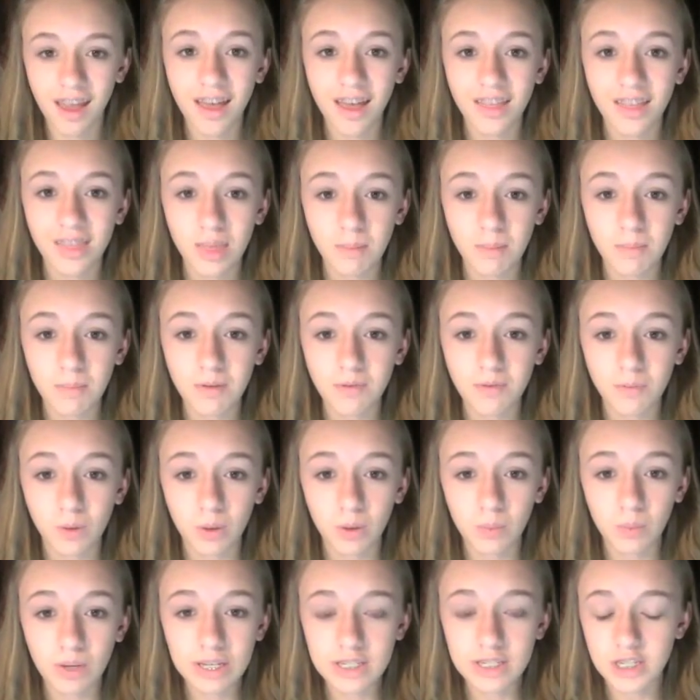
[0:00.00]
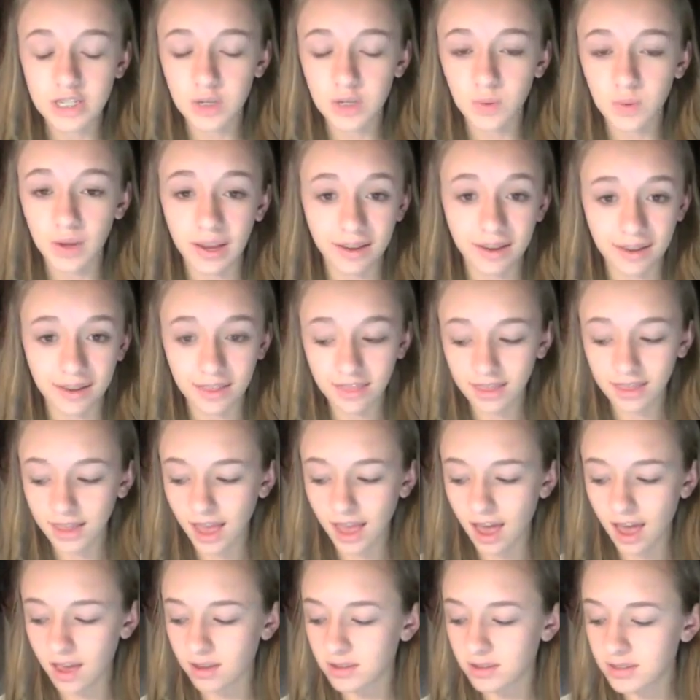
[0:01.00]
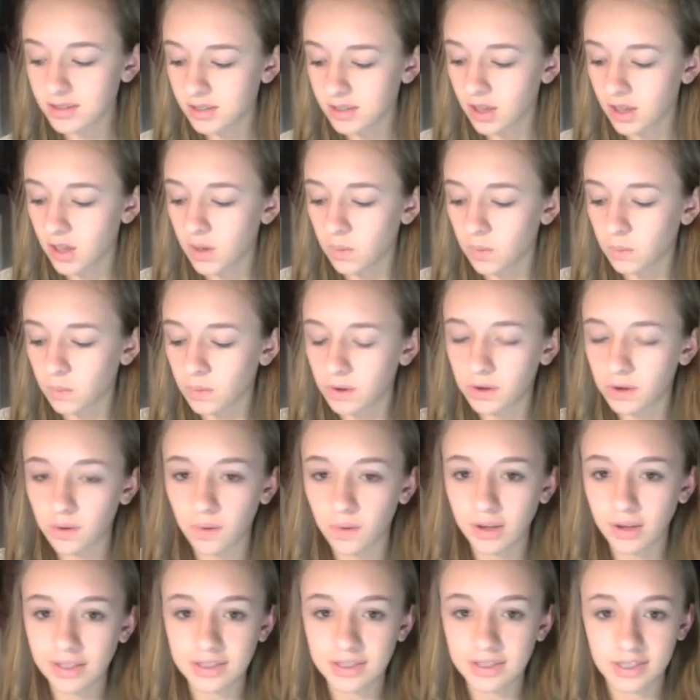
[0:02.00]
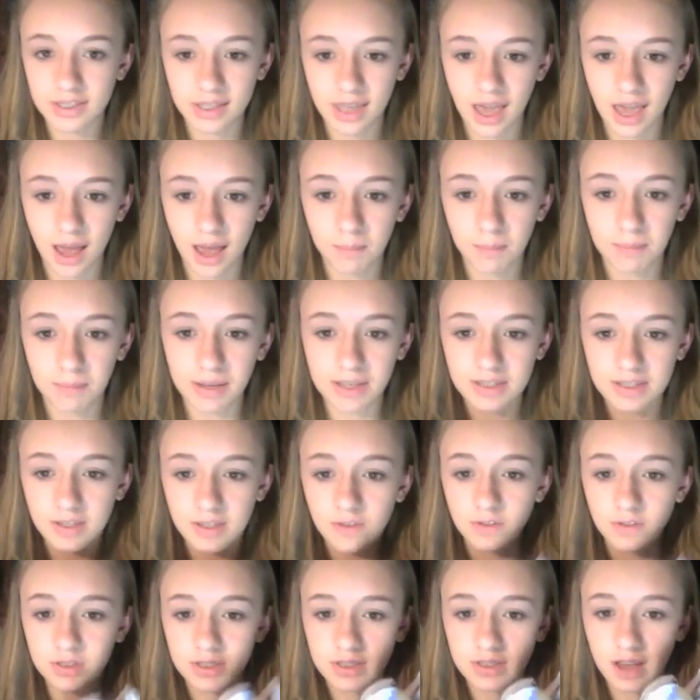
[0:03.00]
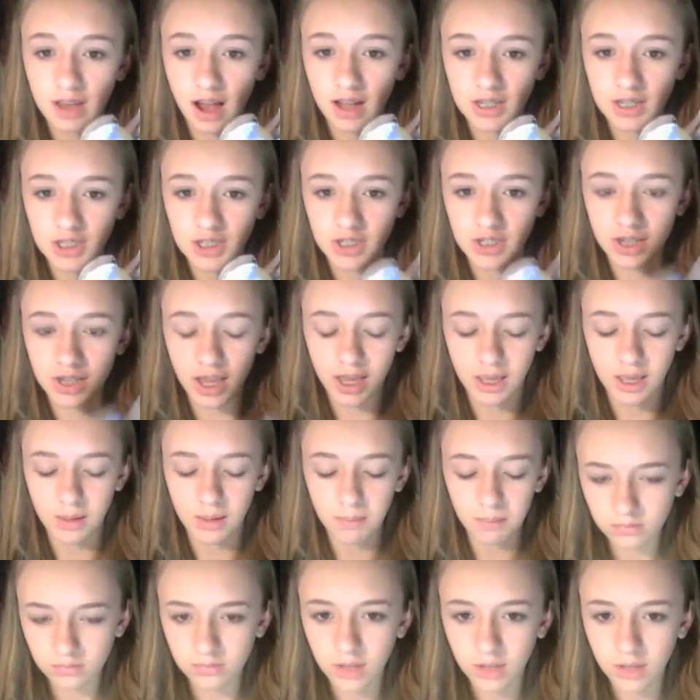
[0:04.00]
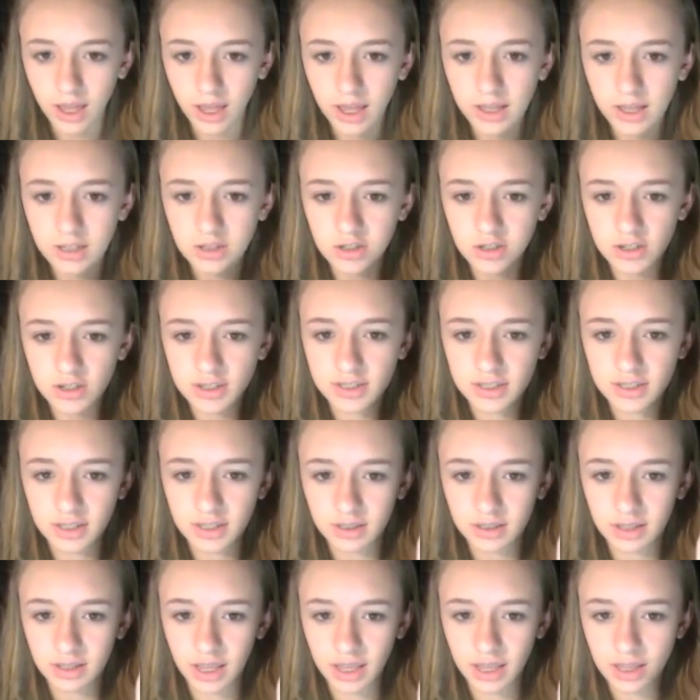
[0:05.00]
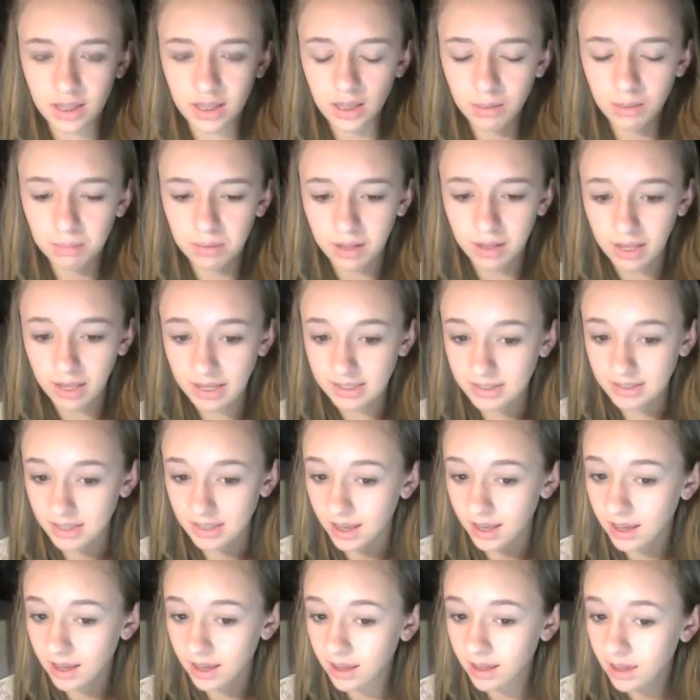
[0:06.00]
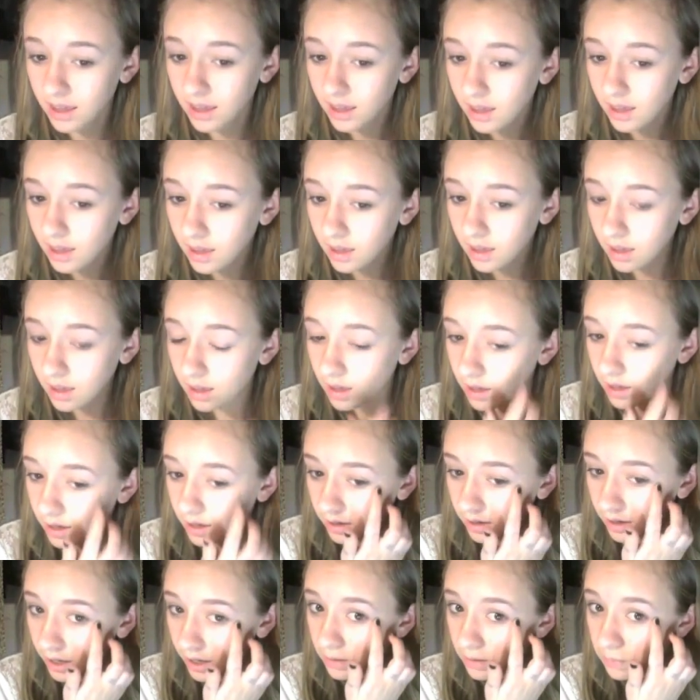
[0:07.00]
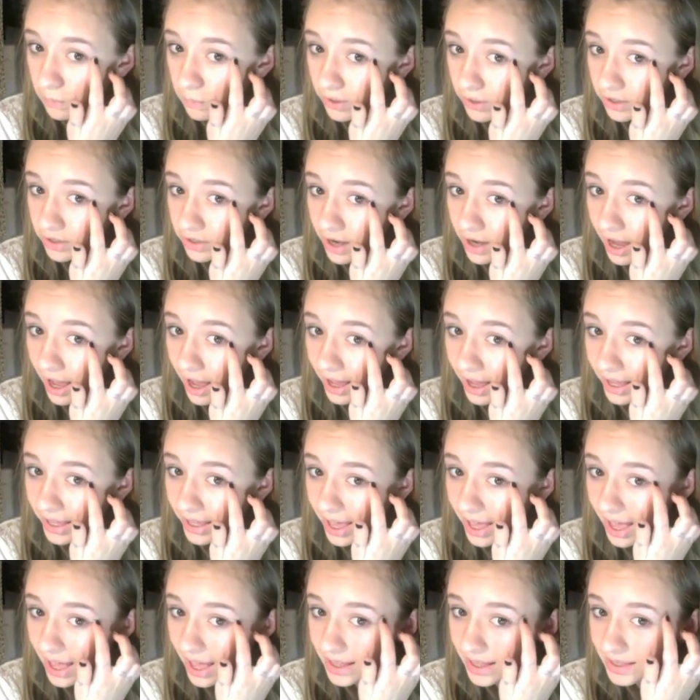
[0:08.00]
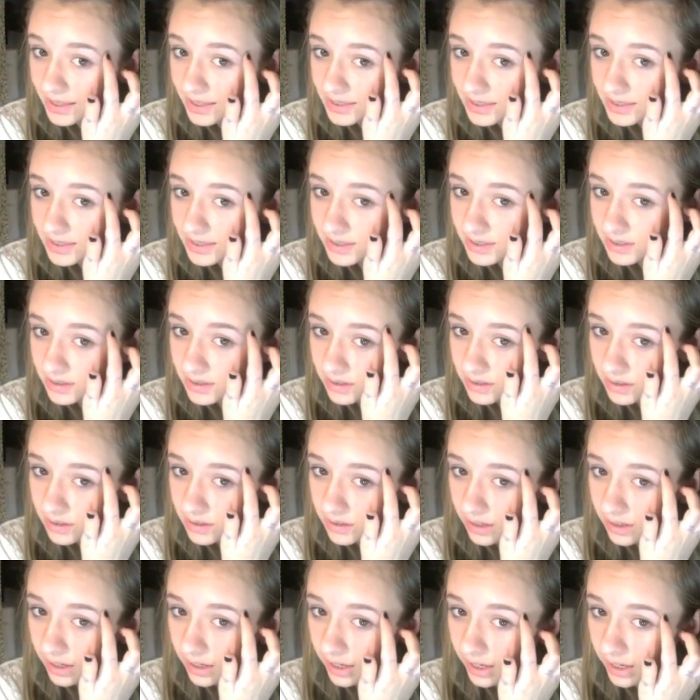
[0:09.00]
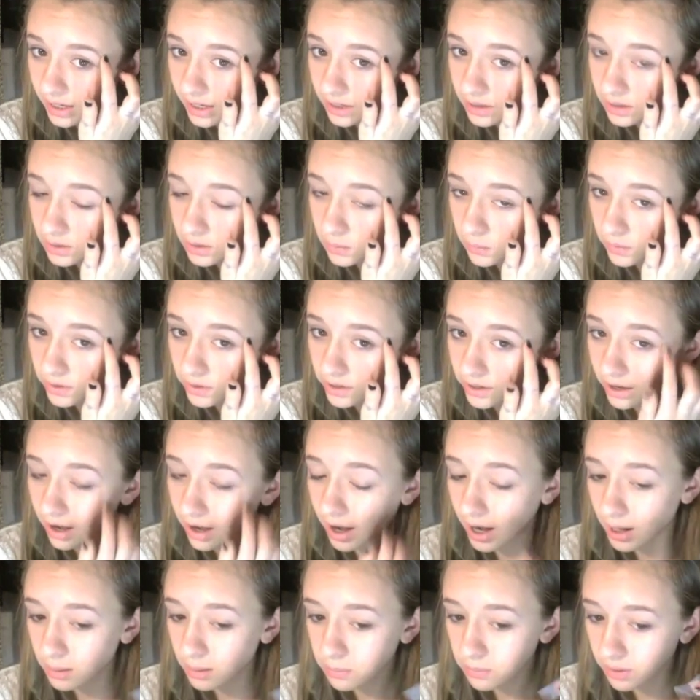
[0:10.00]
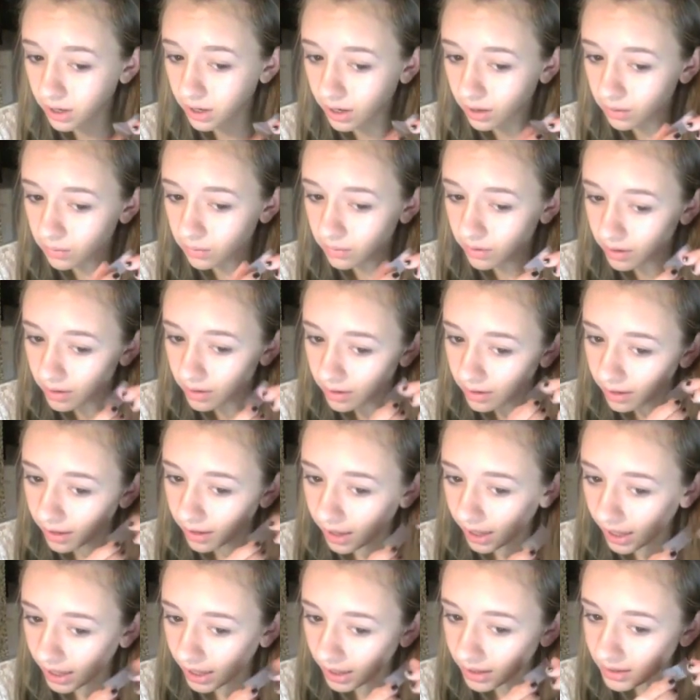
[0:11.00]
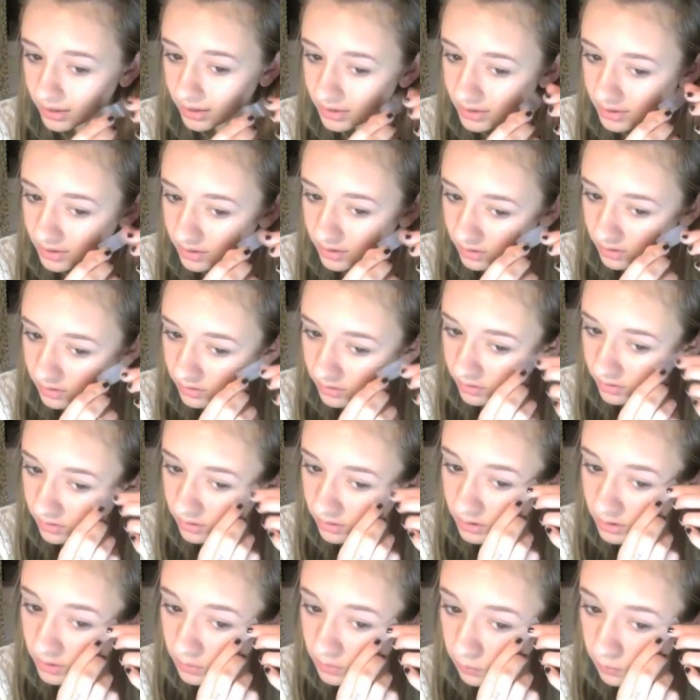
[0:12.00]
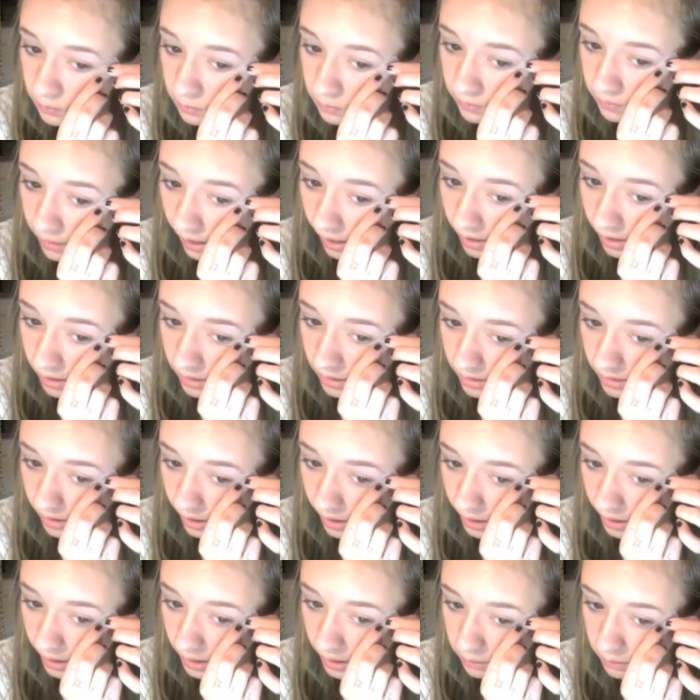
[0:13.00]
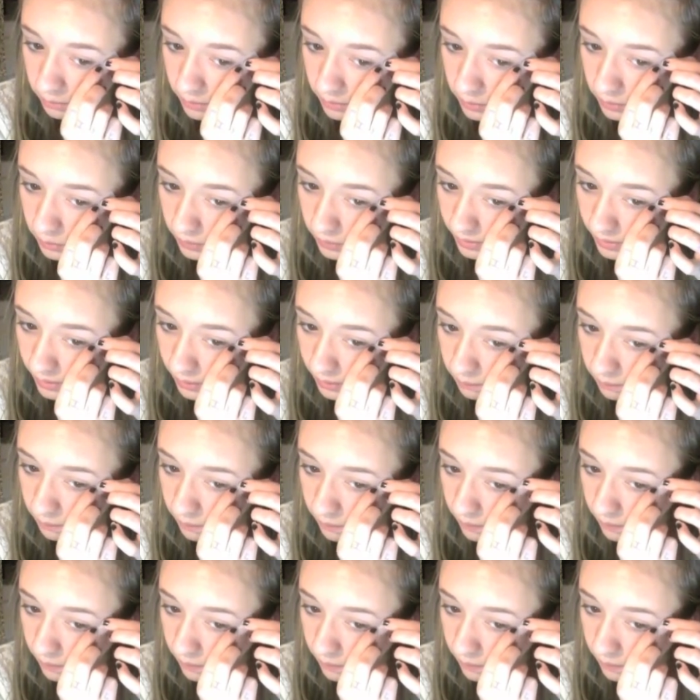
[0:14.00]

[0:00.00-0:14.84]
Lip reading: Then before we do anything else, we are going to get a piece of Scotch tape and just lightly place it kind of where your eye ends and your eyebrow ends. Just that line between them.